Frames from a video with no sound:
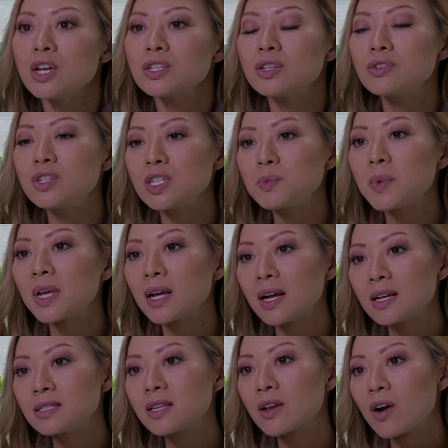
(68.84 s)
So just
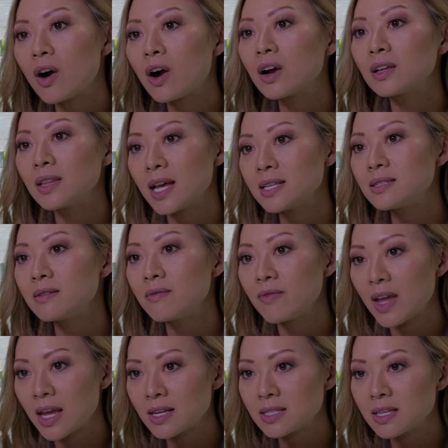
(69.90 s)
because they are less
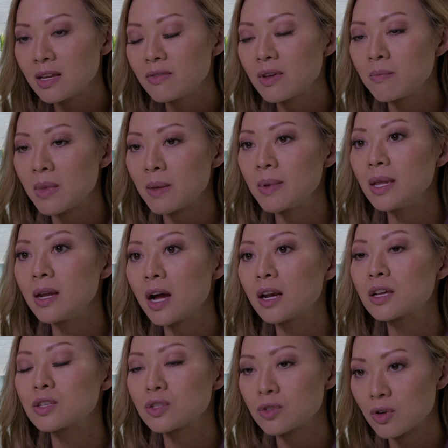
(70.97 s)
invasive and maybe
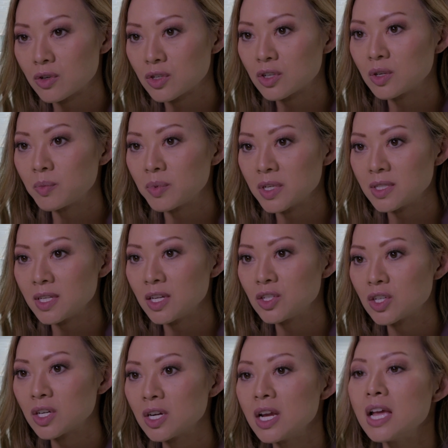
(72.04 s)
not a surgical
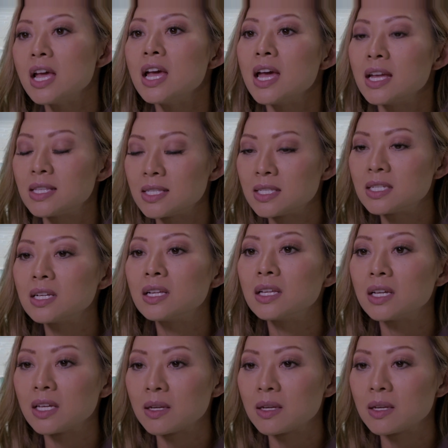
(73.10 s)
procedure, it's still